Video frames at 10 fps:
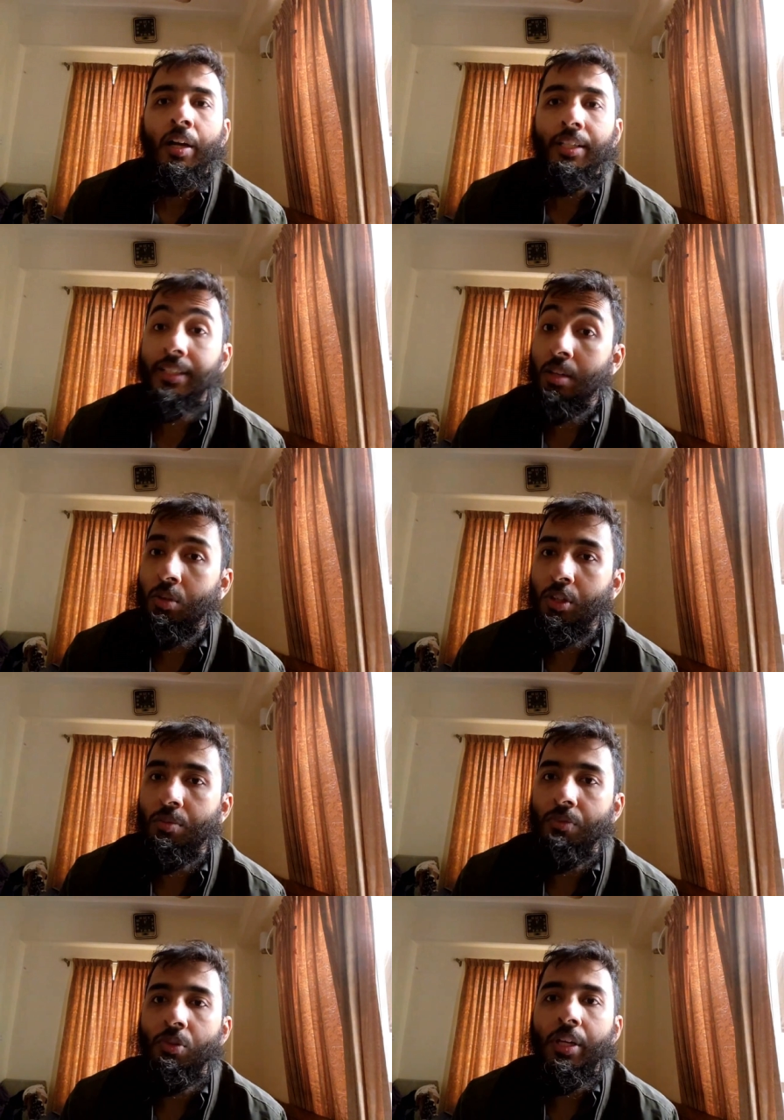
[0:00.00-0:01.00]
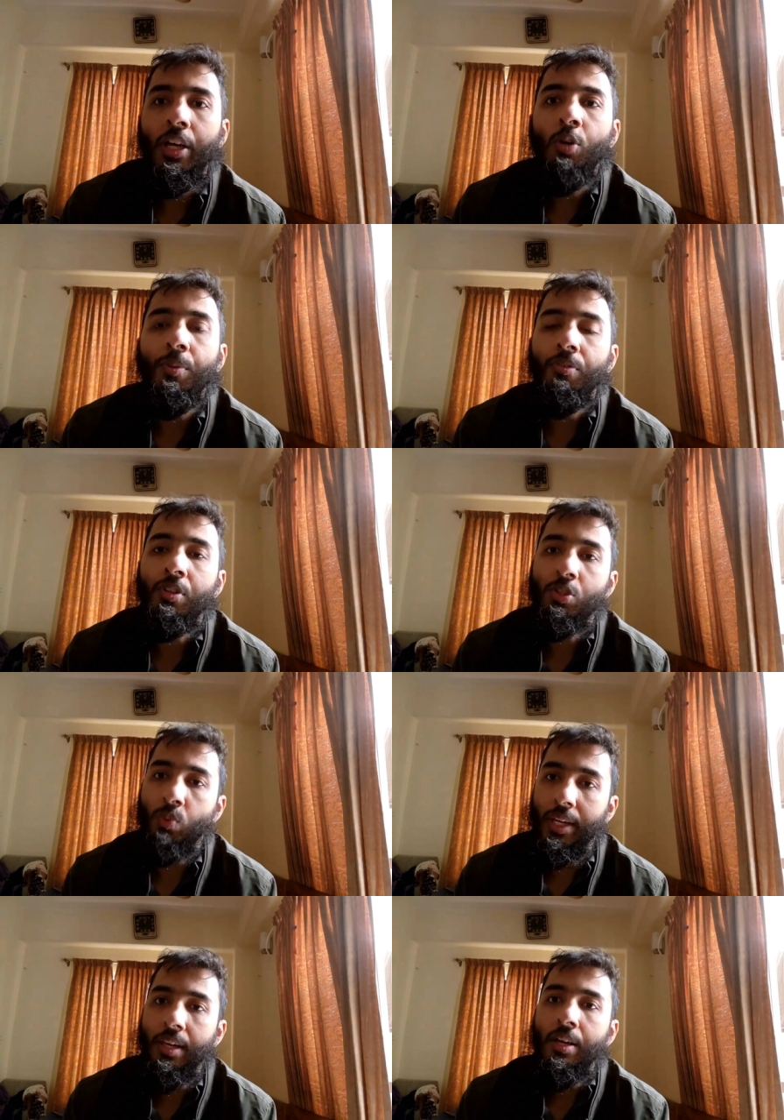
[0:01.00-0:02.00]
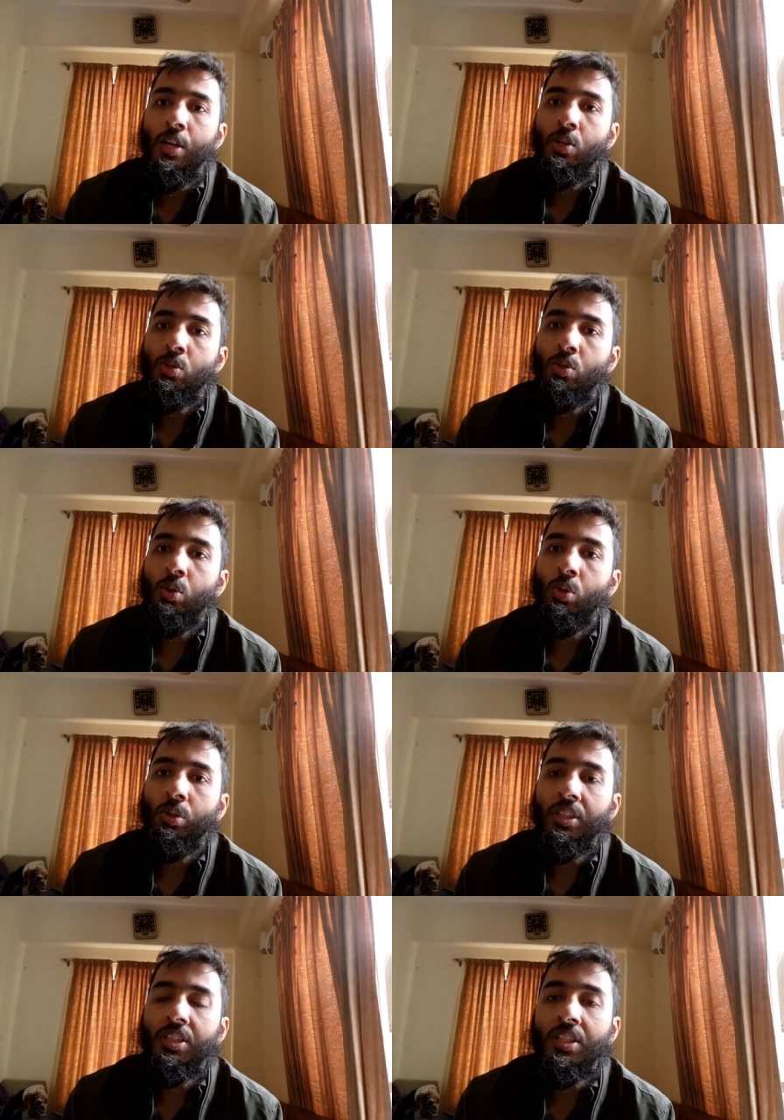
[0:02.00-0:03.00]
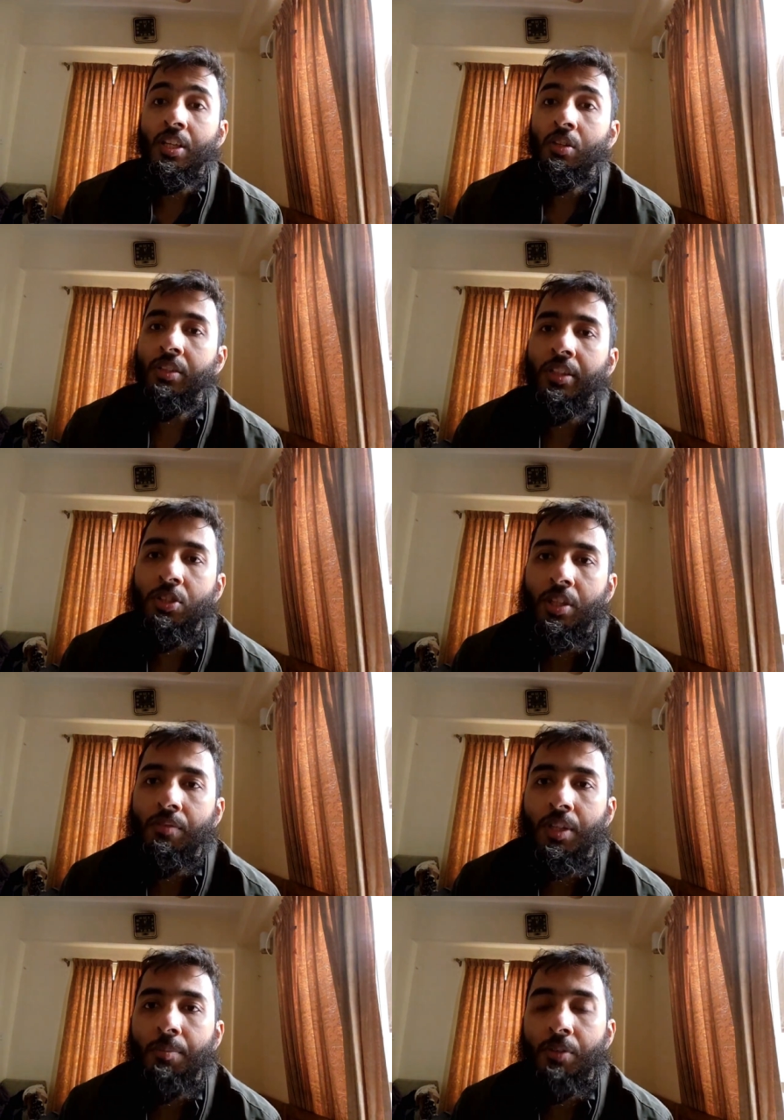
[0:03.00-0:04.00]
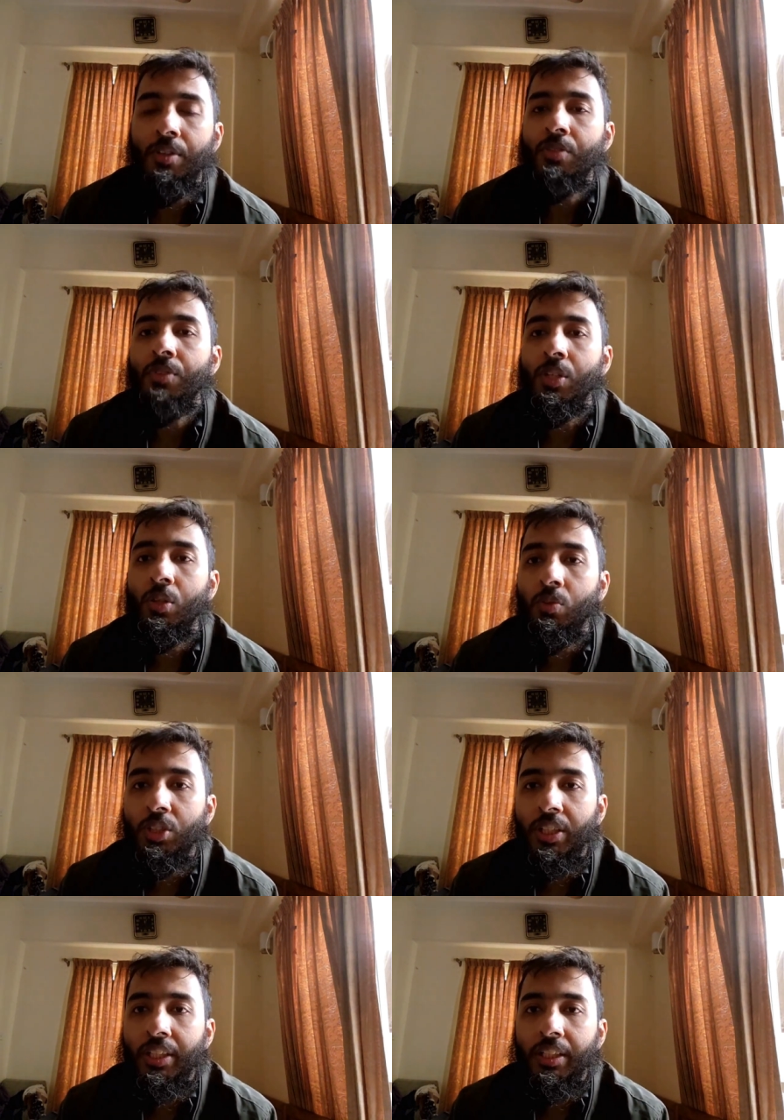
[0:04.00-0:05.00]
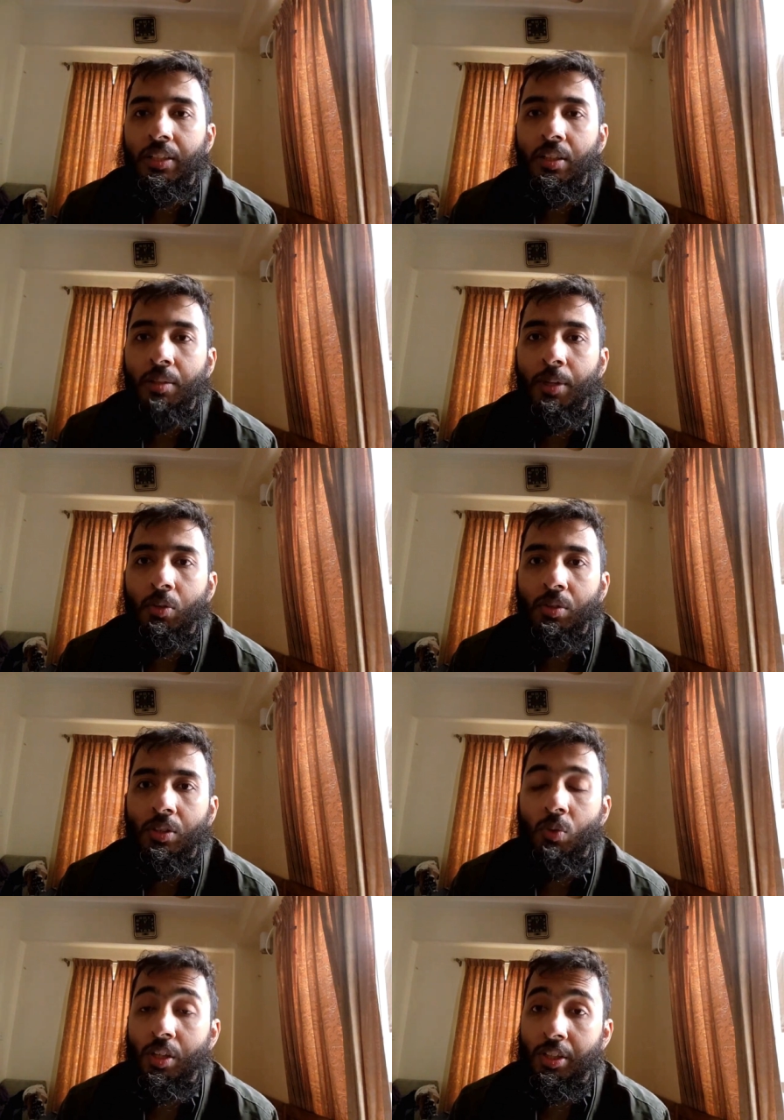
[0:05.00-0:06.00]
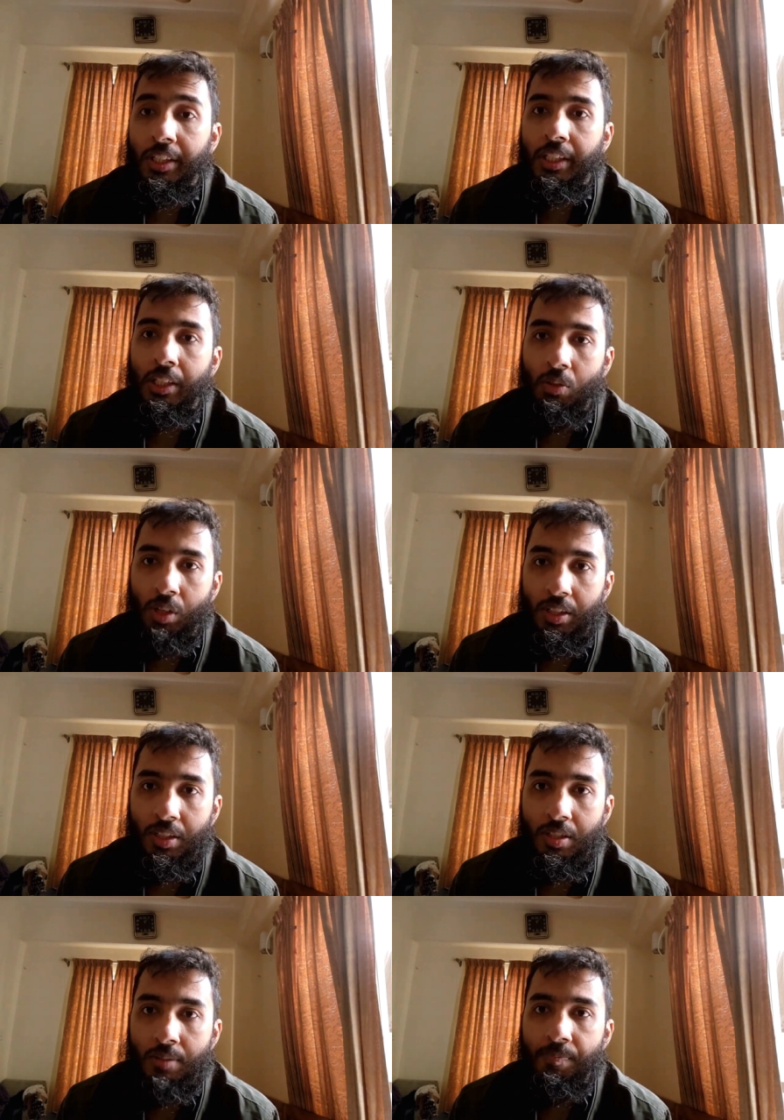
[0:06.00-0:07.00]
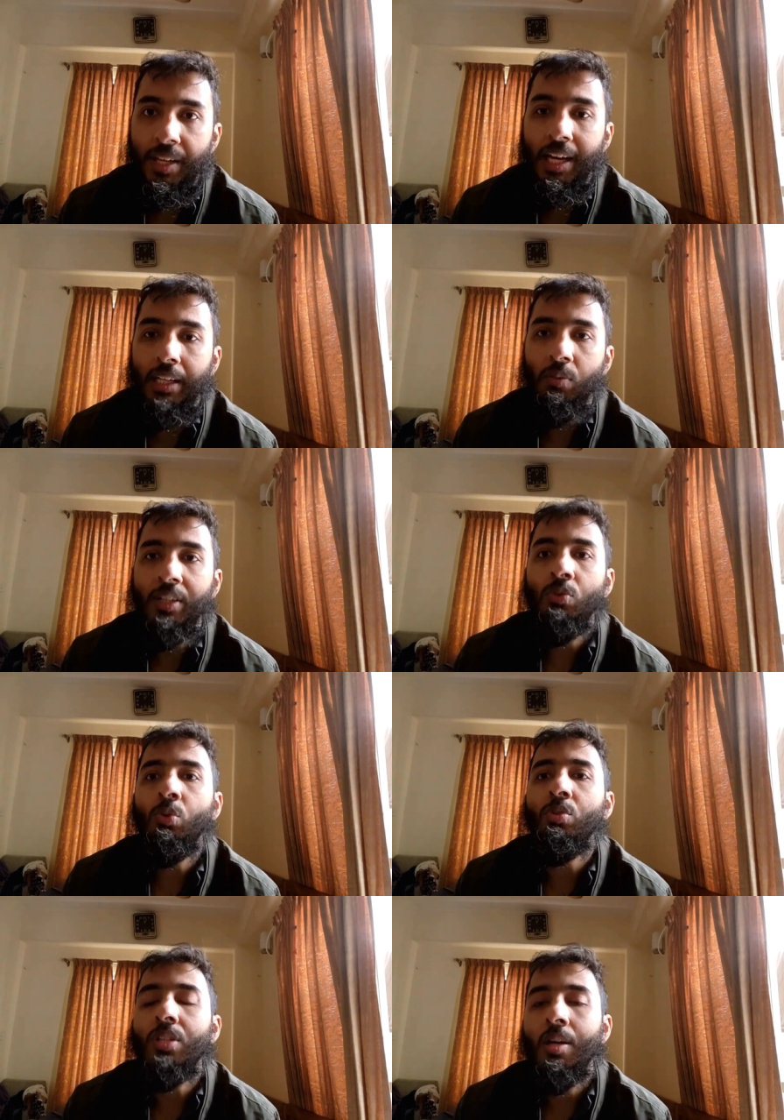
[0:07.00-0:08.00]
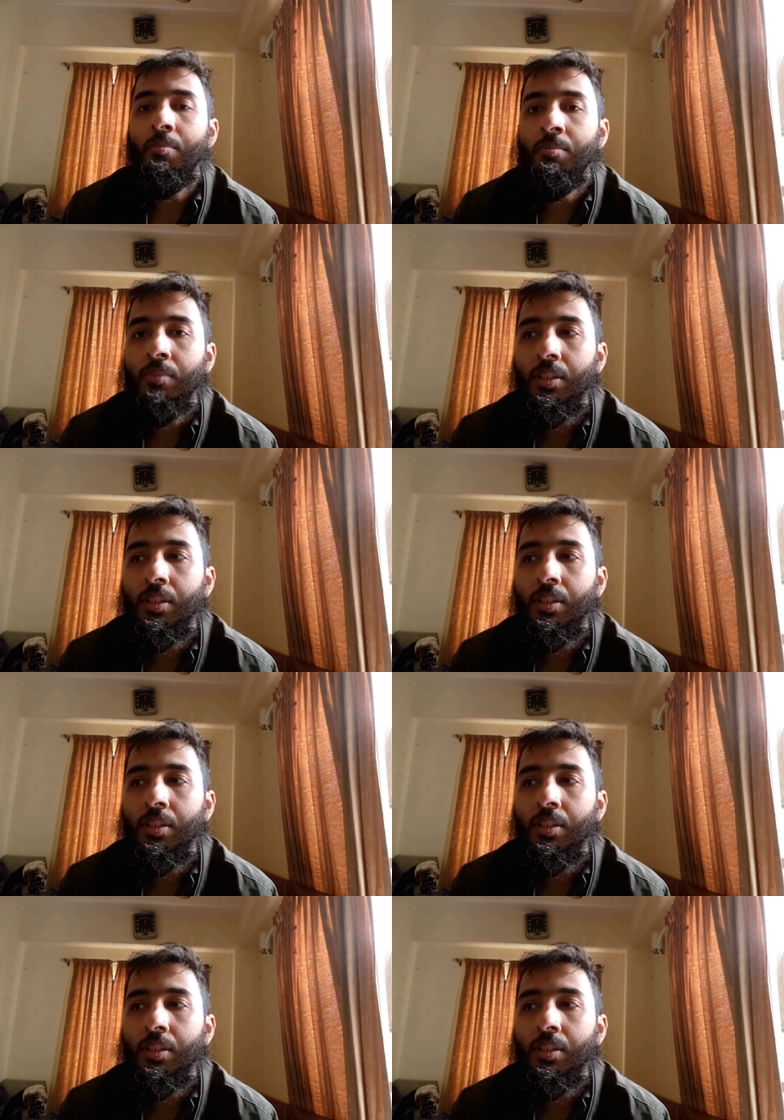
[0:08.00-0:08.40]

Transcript: Assalamu alaikum everyone. I hope everyone is well. So this is a continuation of the previous video which I did about quadratic inequalities. I went through some